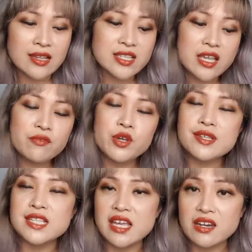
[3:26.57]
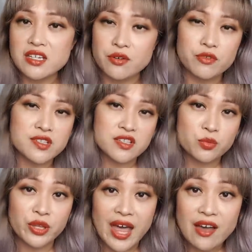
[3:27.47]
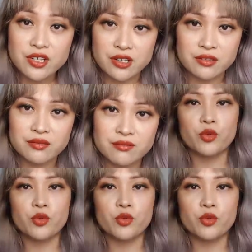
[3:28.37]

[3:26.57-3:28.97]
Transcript: and see if we could see any differences without it.